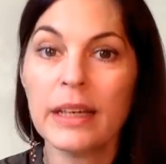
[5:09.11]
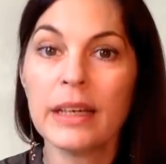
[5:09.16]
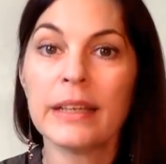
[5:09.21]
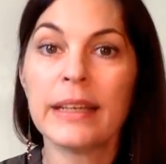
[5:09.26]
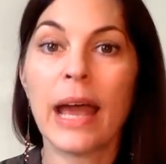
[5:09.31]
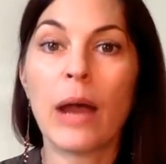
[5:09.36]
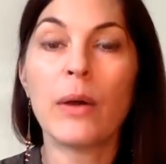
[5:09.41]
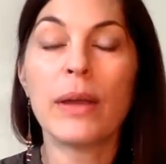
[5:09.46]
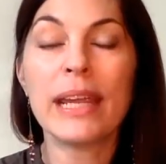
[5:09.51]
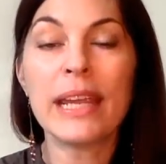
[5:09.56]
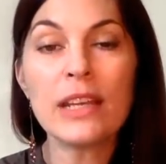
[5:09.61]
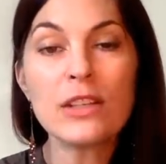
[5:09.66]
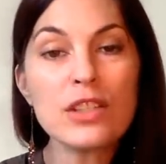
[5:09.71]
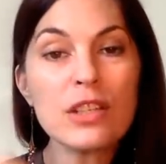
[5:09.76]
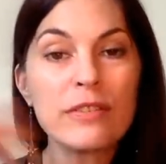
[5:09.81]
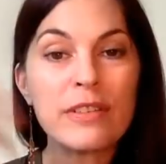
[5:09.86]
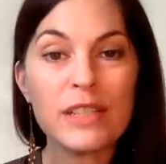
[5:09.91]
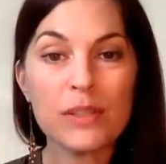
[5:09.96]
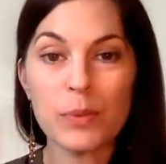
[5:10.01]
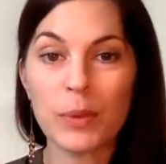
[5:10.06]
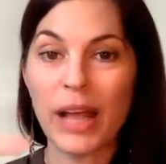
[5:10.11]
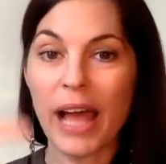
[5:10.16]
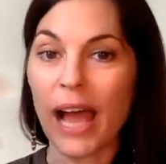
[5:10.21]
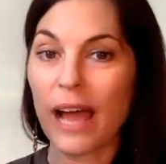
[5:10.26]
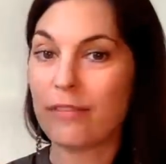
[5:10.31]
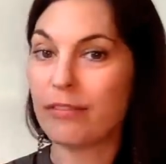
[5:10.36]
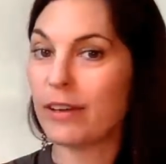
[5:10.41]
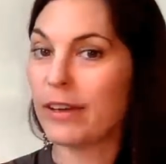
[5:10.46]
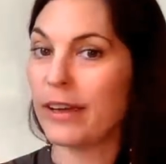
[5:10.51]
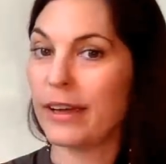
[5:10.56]
Now, each of us will
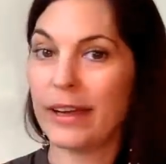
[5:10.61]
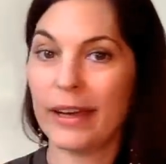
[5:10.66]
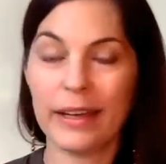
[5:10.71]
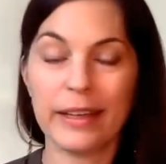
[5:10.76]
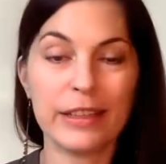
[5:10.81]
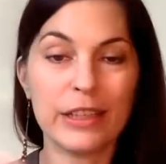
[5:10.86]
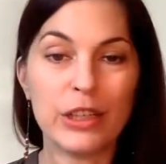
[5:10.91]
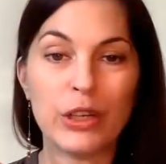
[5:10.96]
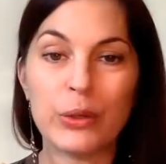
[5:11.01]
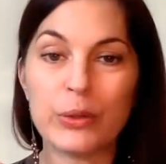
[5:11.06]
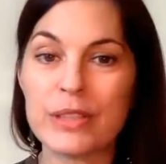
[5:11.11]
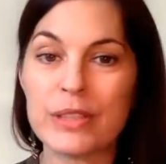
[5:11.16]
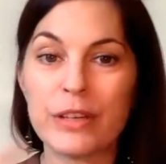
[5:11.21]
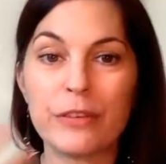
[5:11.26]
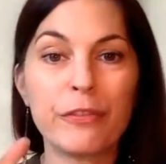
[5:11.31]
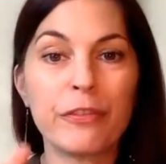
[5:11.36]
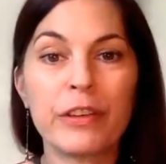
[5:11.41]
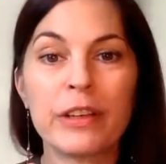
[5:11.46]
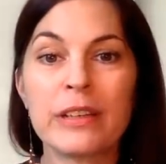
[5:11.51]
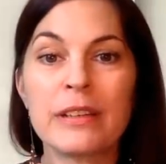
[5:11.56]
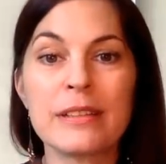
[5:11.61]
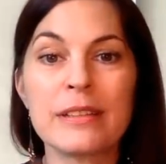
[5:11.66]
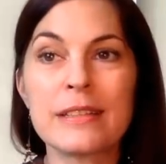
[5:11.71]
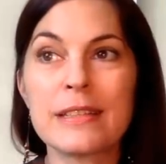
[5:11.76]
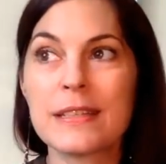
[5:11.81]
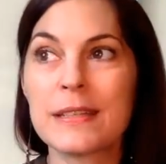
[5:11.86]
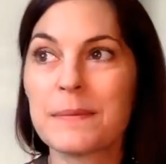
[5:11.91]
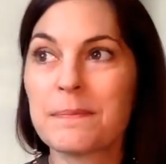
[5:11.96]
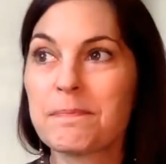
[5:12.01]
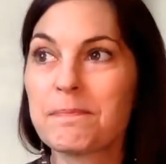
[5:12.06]
have
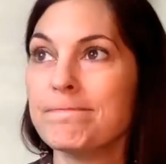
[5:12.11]
different